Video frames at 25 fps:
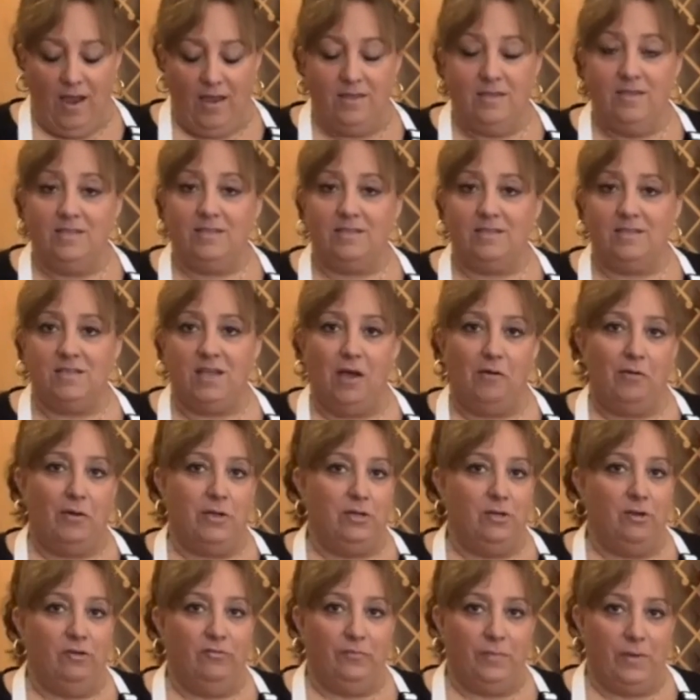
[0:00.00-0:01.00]
And this is how
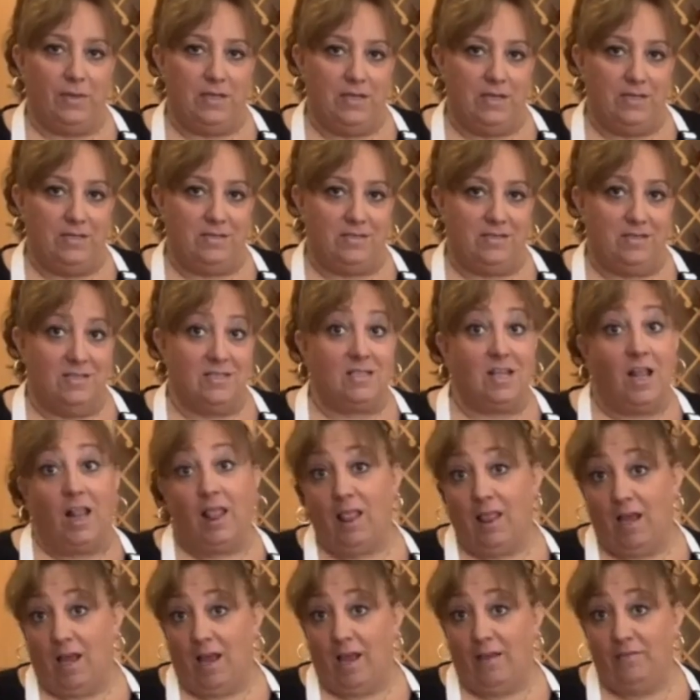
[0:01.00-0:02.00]
I know if my yeast is
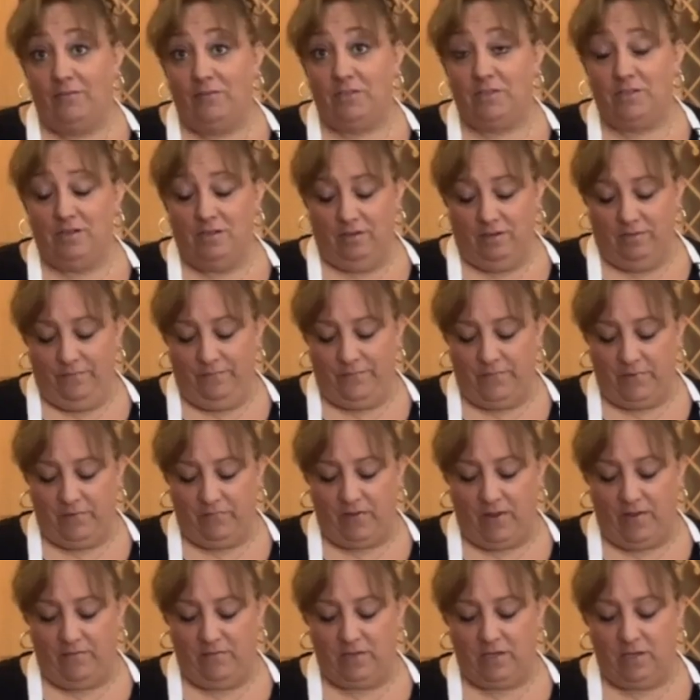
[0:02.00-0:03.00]
alive still,
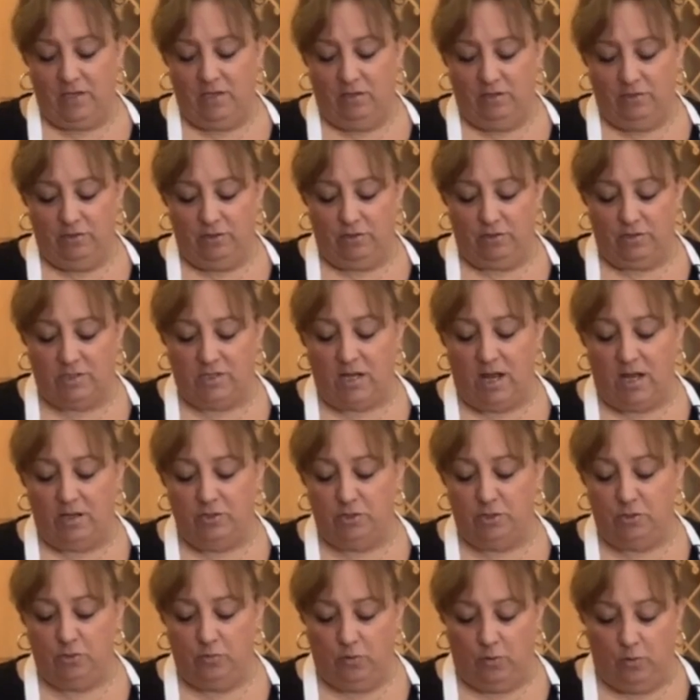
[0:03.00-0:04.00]
if I haven't killed it or it's
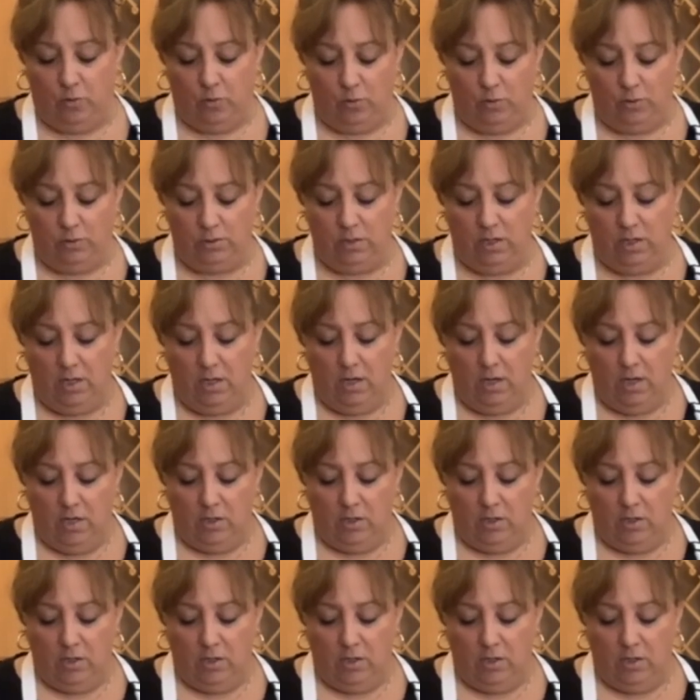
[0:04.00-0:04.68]
gotten too old.